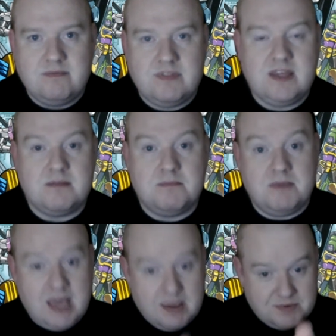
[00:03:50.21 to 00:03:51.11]
Think
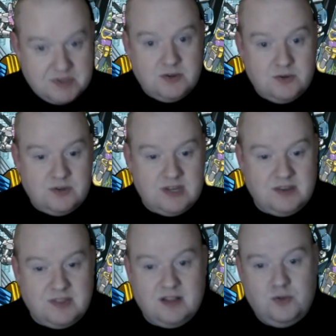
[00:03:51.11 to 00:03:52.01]
MCU and then
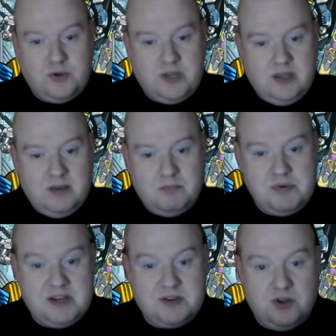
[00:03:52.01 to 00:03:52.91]
think Loki, it
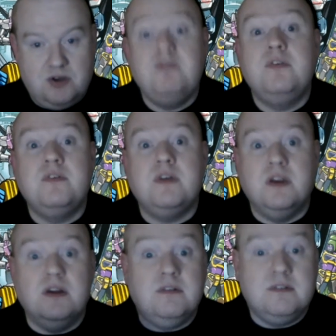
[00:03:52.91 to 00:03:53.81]
breaks off, you know?